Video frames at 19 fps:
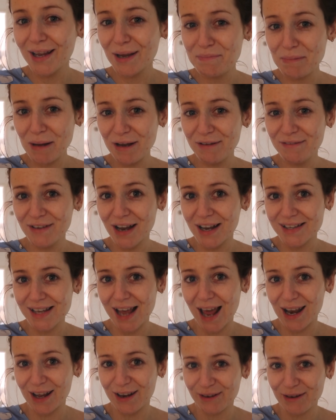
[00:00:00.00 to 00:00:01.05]
like a bit of
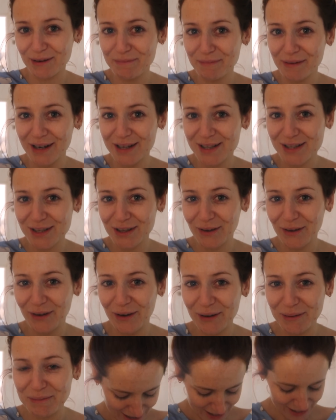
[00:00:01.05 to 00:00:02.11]
Nutella on my
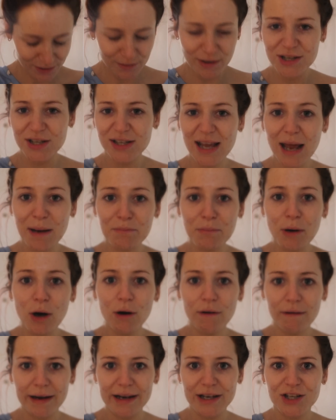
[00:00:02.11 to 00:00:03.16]
top. So I just had
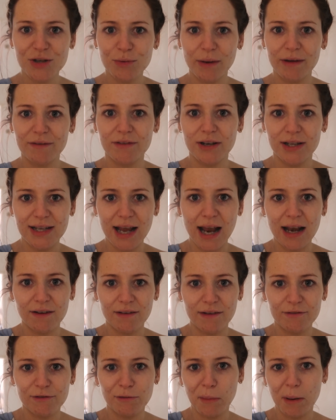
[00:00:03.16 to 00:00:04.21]
porridge with
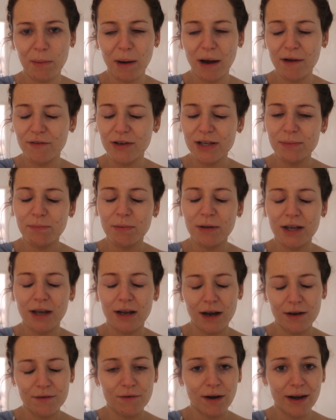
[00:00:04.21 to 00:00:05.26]
Nutella in for my breakfast
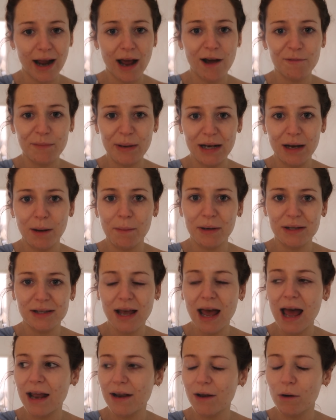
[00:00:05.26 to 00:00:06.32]
because I'd run out of peanut
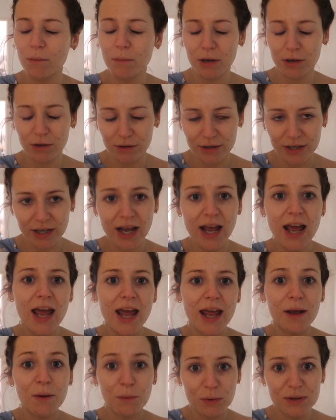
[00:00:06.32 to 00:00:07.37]
butter and oh my god,
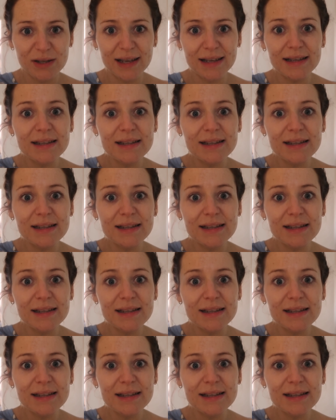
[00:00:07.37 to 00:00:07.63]
it was